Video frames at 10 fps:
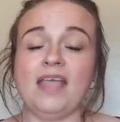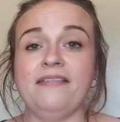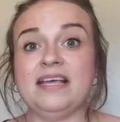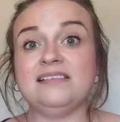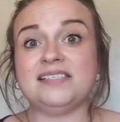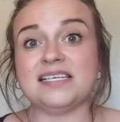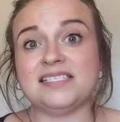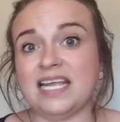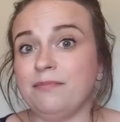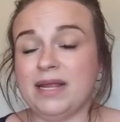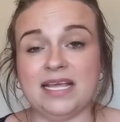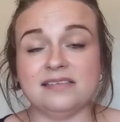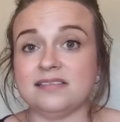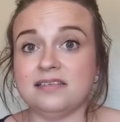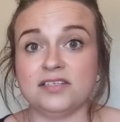and then 16
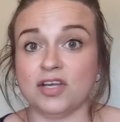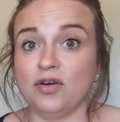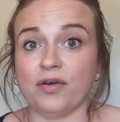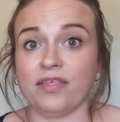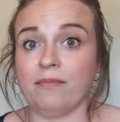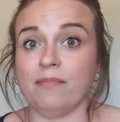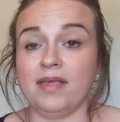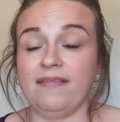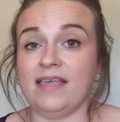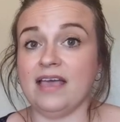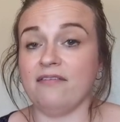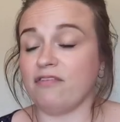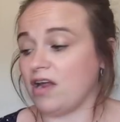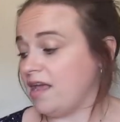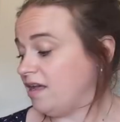minutes to cook them in the air
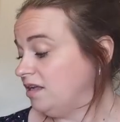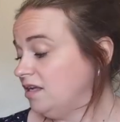fryer.